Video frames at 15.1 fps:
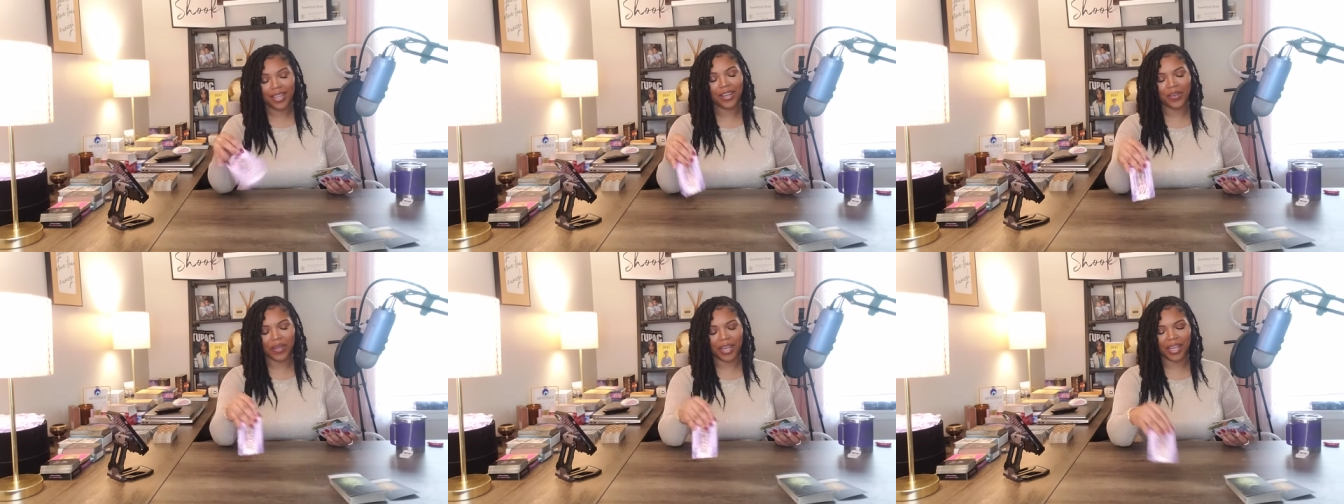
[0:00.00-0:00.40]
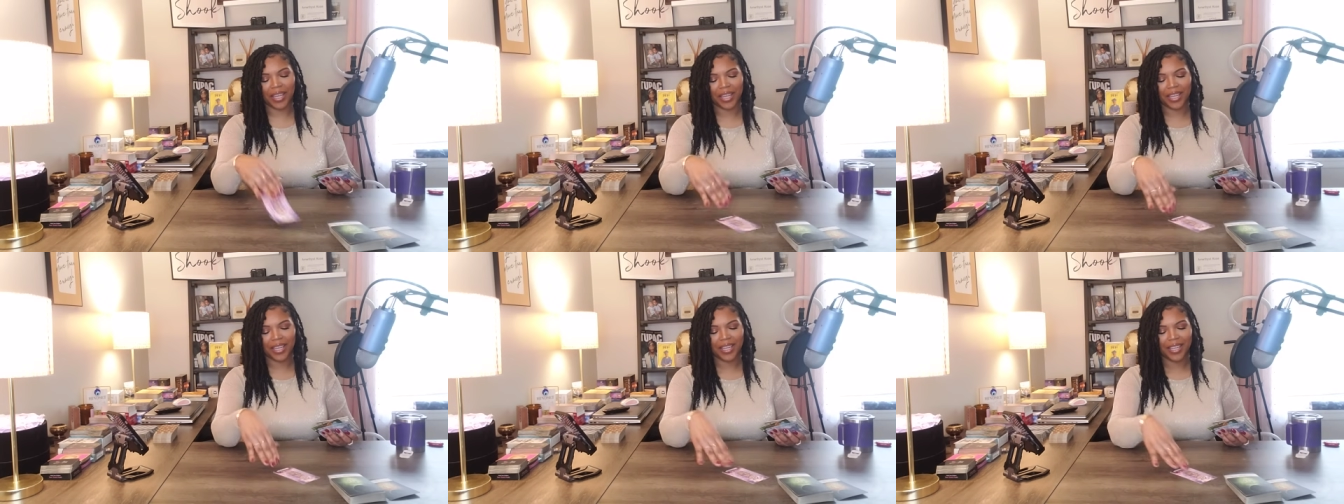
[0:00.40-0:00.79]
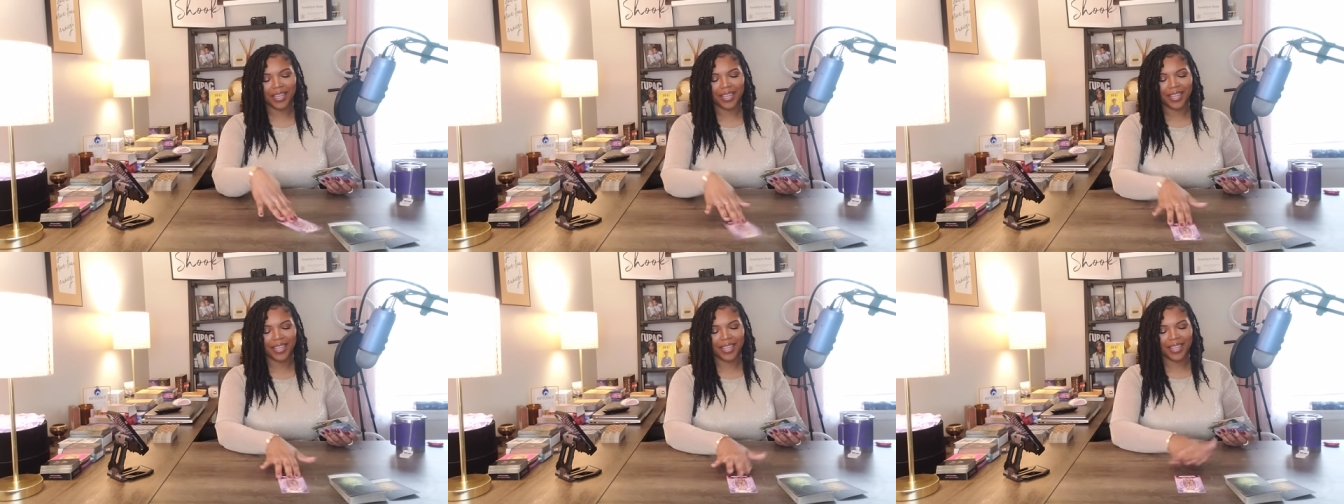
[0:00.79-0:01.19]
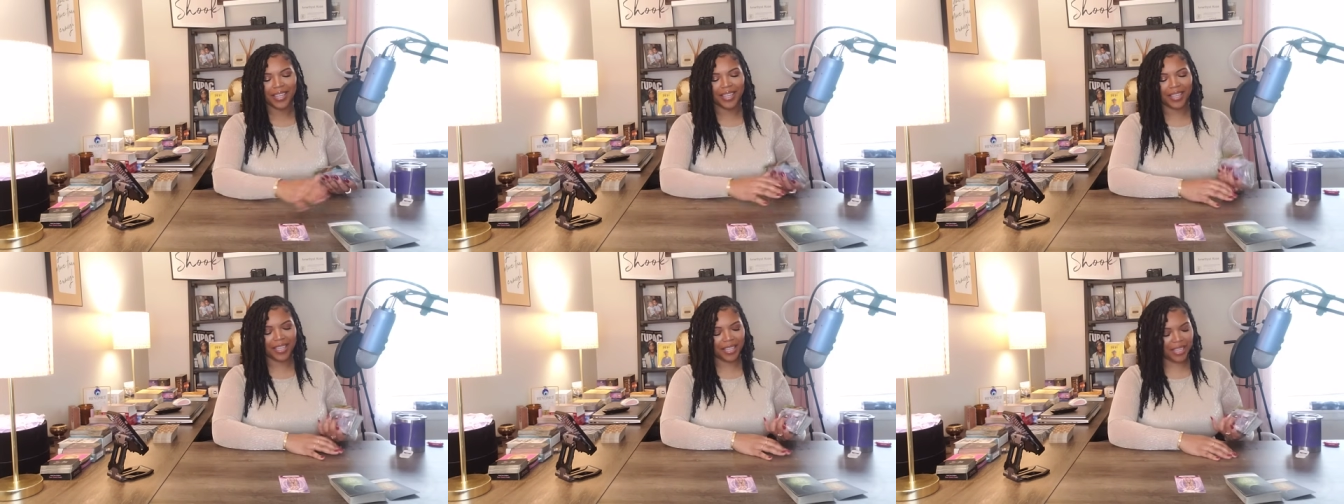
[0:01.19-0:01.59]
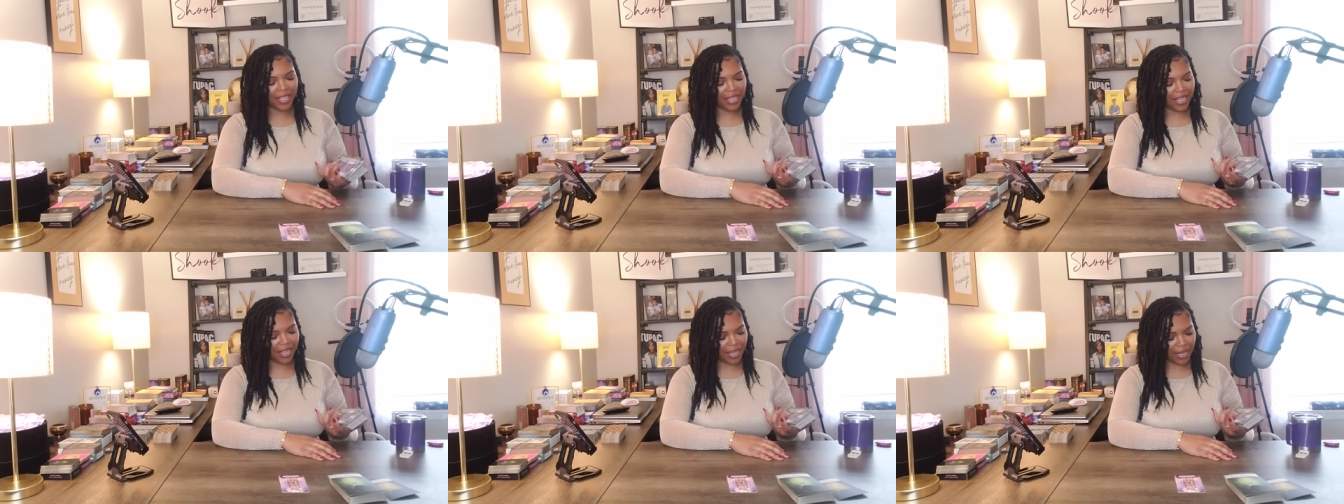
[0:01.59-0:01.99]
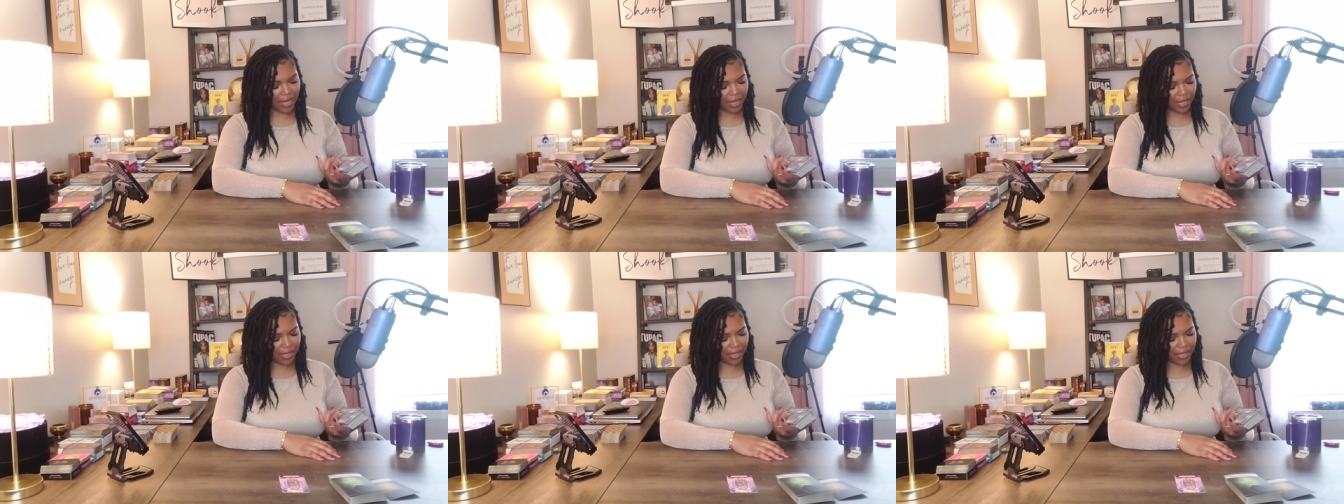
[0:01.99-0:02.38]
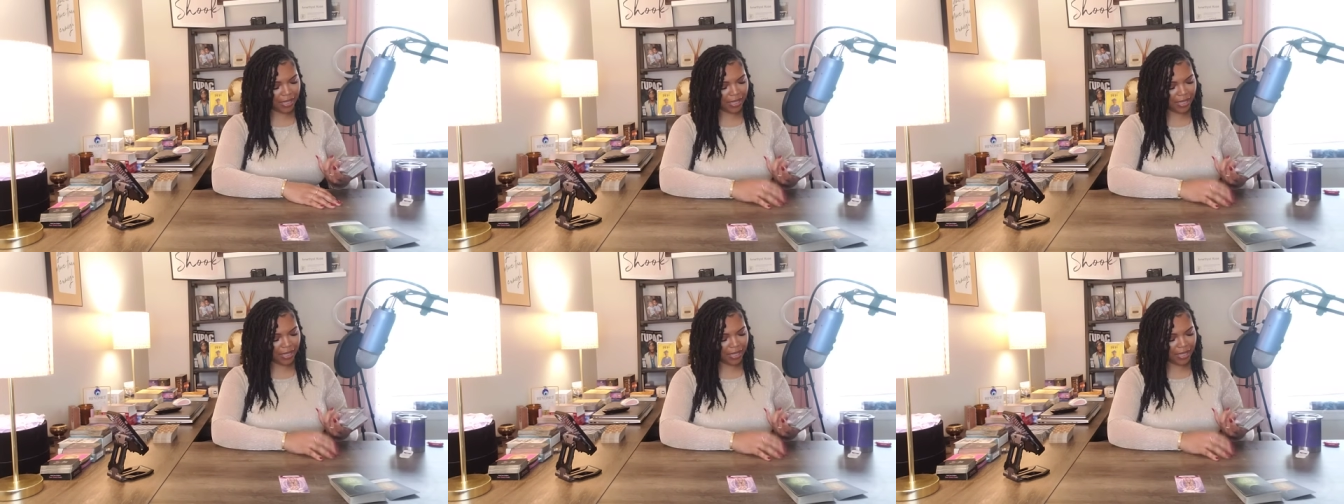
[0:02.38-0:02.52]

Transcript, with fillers: Okay. Yeah.